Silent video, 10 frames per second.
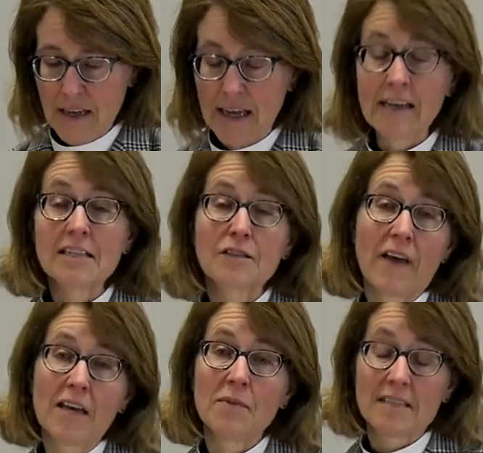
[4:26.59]
in his
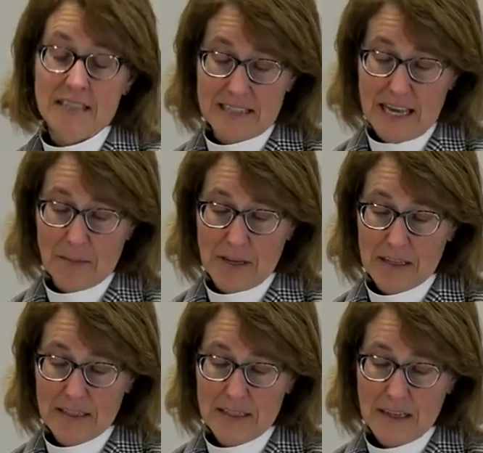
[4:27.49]
famous
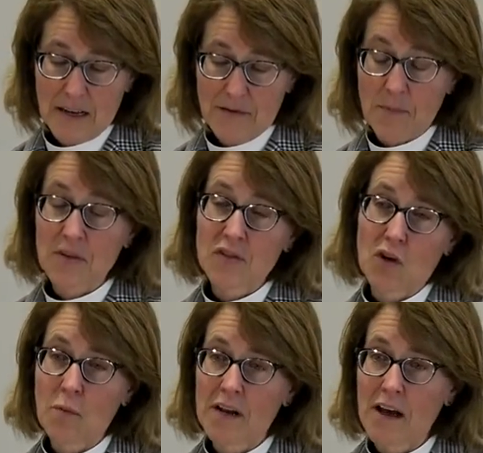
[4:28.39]
statement from the
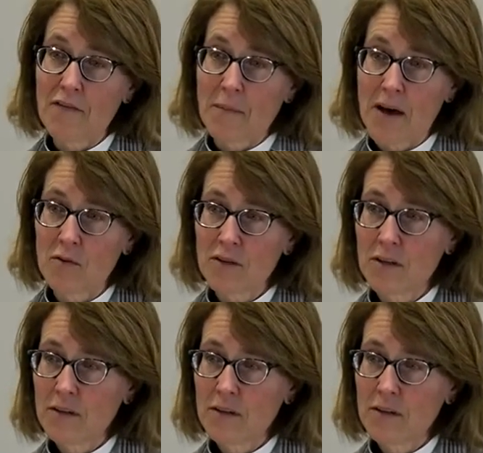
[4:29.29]
Sermon on the Mount.